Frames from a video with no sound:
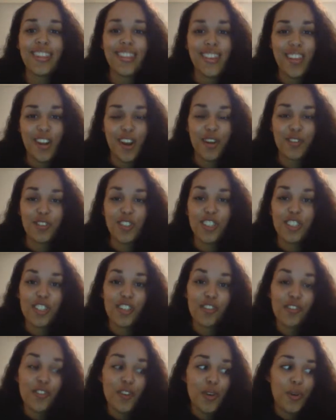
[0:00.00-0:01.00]
you know, just
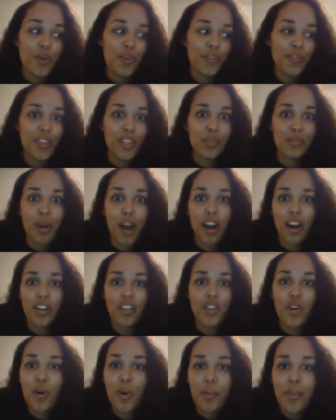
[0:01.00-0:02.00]
a few of these
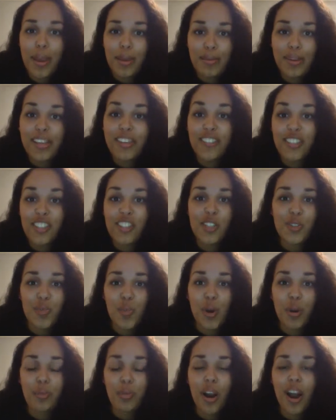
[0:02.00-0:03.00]
products, or maybe even just
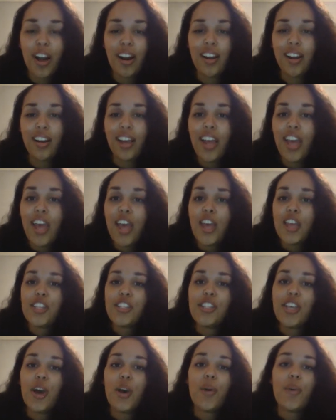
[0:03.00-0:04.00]
one product.
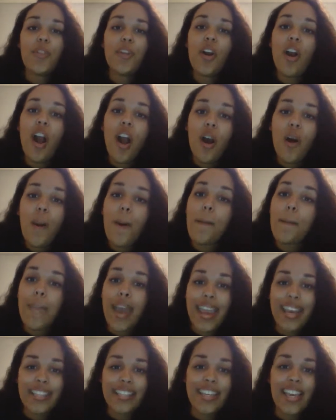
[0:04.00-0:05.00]
So they're all
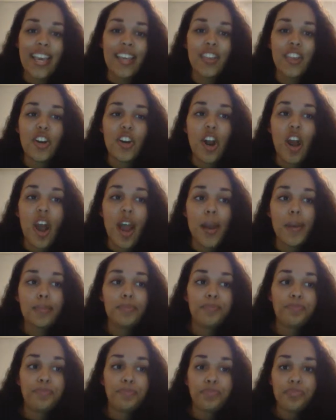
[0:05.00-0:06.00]
amazing. They're not
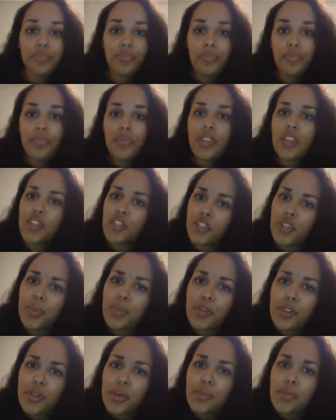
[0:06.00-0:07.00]

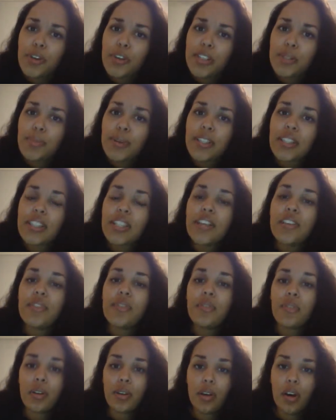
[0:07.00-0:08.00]
super
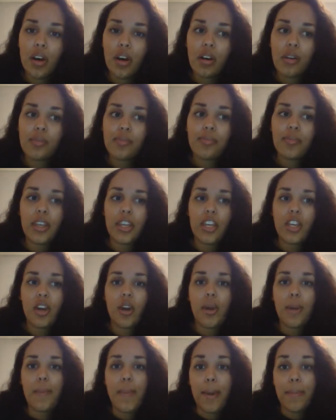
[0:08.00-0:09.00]
expensive. You know,
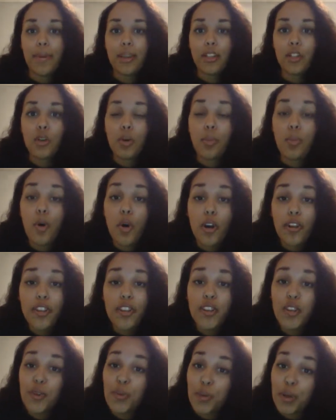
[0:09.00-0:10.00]
it may be a little more
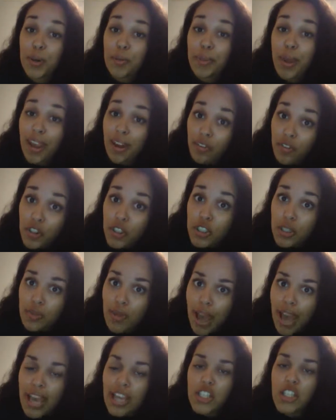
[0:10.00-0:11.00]
than you'd want to pay for some
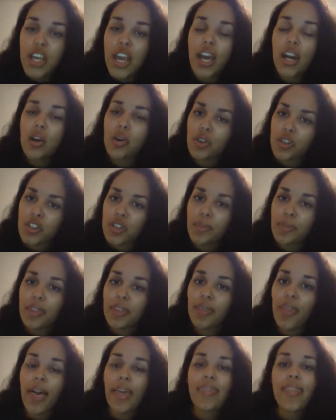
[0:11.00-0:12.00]
eyeshadow or
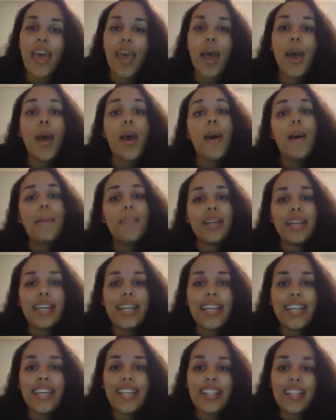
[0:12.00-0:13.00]
something like that. But
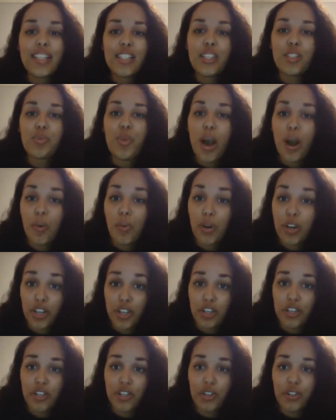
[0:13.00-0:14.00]
again, this is why I
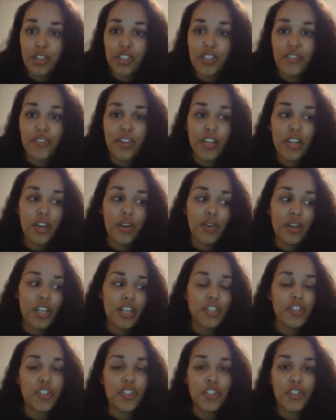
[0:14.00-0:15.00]
wanted to do this video and
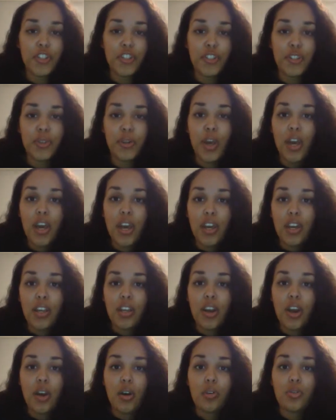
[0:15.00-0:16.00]
introduce you,
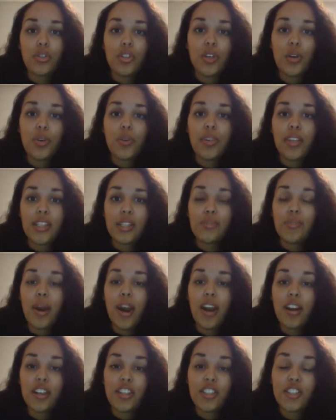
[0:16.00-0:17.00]
you know, to these
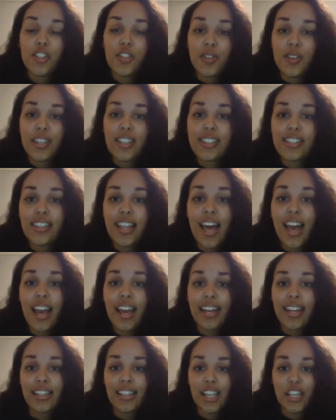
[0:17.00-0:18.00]
products, to this
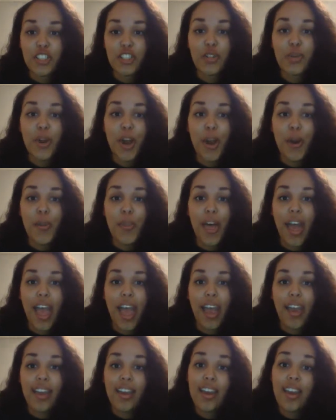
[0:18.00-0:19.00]
line, and let you know
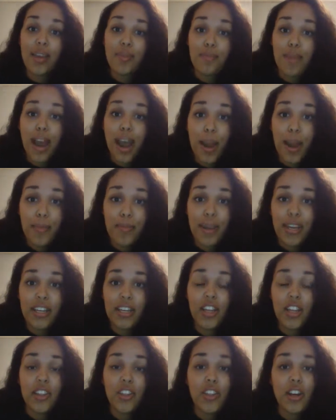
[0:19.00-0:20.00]
that, in my
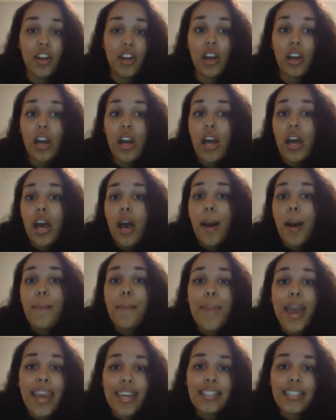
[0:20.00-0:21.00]
opinion, they're
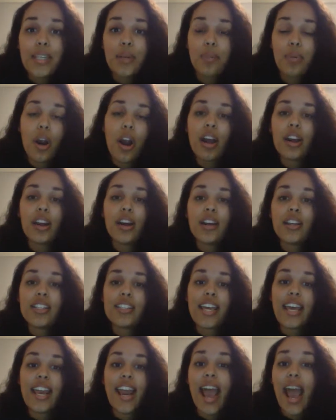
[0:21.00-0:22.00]
amazing
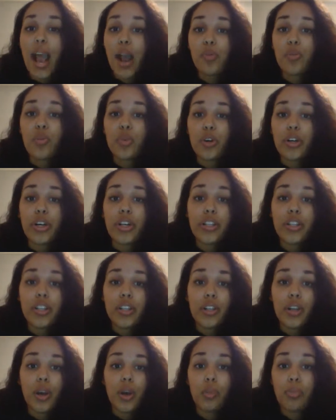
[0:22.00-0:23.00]
products, and I would,
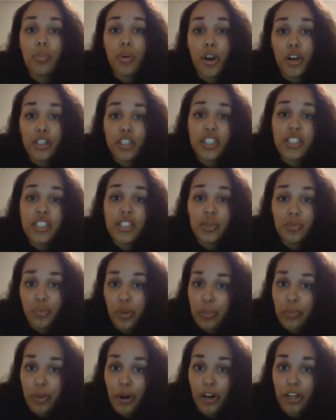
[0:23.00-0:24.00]
you know, purchase and
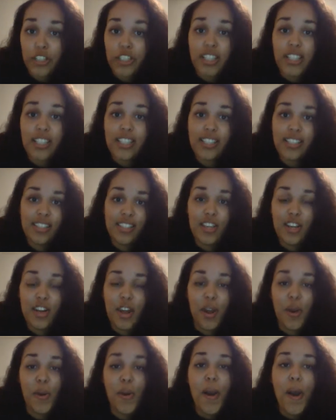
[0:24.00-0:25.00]
repurchase, you
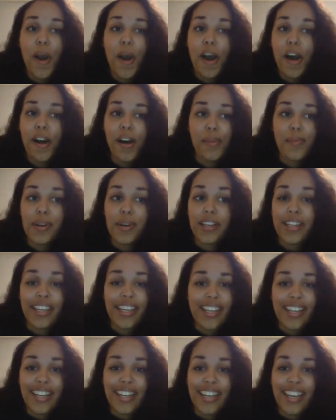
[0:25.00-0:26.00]
know,
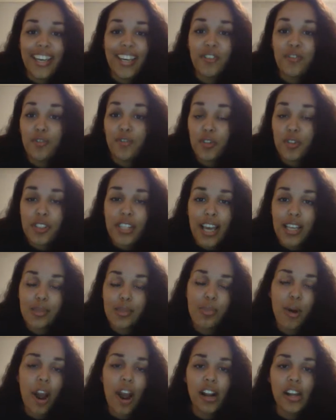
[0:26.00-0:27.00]
again and again, full-size
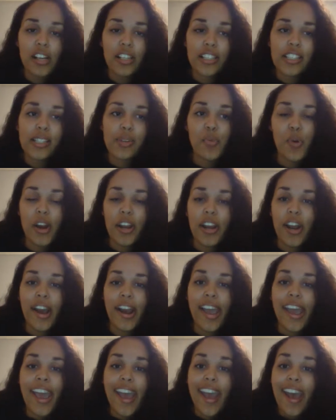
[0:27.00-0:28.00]
products and
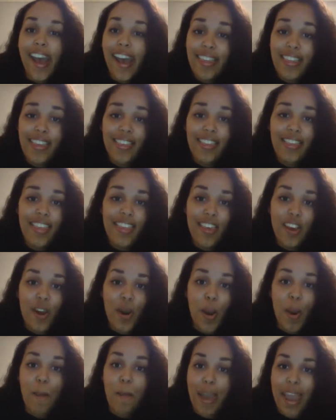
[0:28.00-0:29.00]
whatnot. I think that
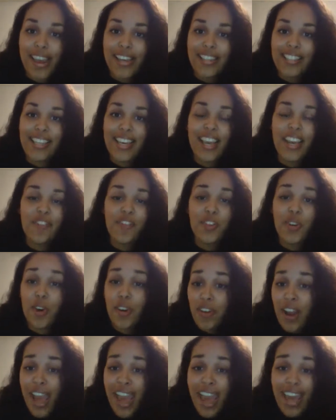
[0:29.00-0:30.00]
they're amazing. If you
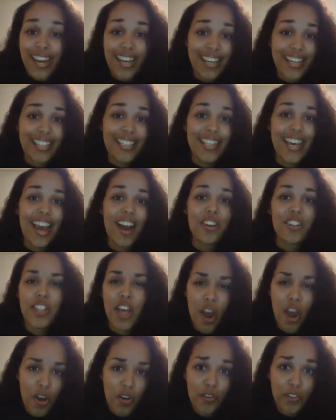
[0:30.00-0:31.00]
ever had any doubts,
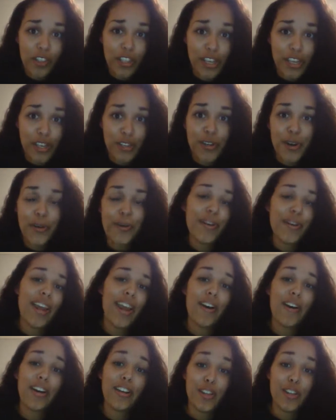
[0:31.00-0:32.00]
hopefully you don't
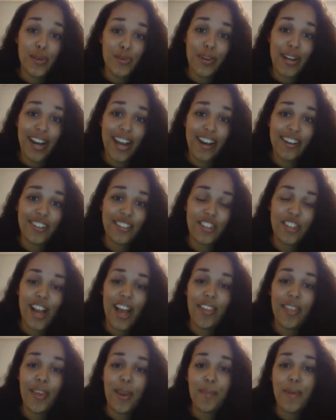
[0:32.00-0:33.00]
now, and you run out and
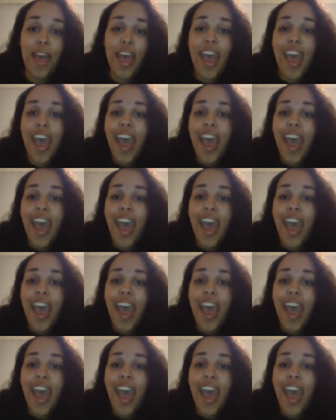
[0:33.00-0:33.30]
try them.